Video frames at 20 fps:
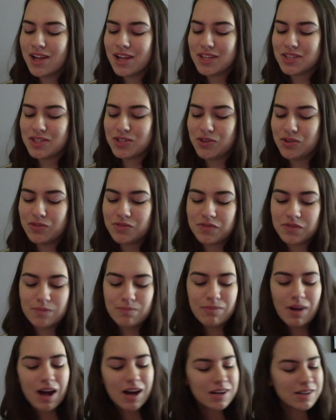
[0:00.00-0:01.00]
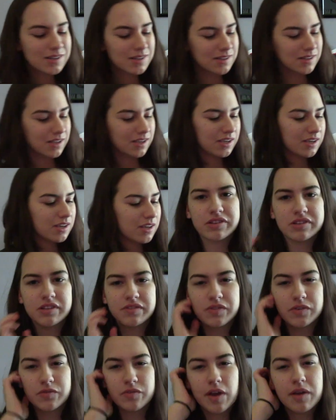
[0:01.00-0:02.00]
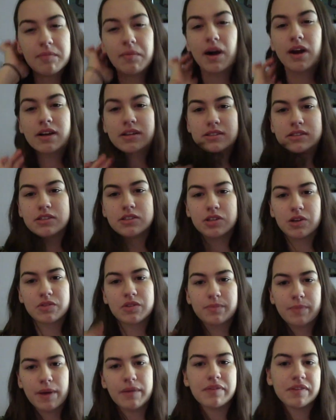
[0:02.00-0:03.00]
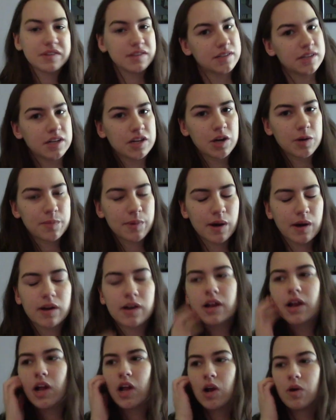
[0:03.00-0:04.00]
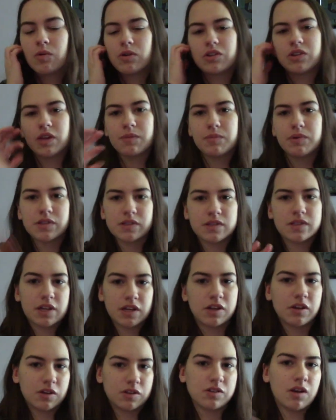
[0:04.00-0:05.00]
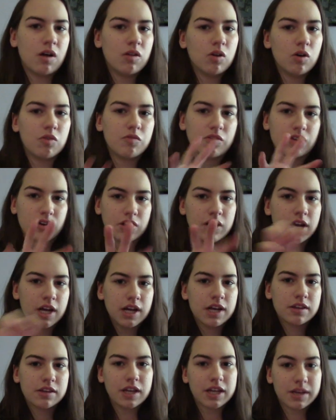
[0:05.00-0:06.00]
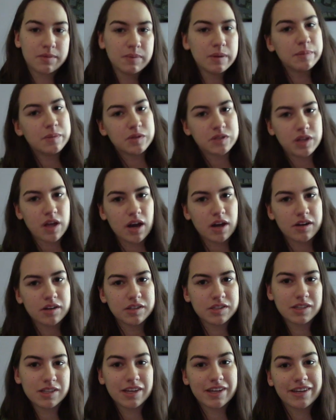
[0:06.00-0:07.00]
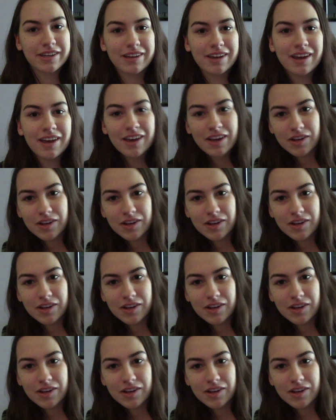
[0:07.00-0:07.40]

So for Moxie, if you read Moxie, you know about the sticker part where they put stickers all over like people's lockers saying,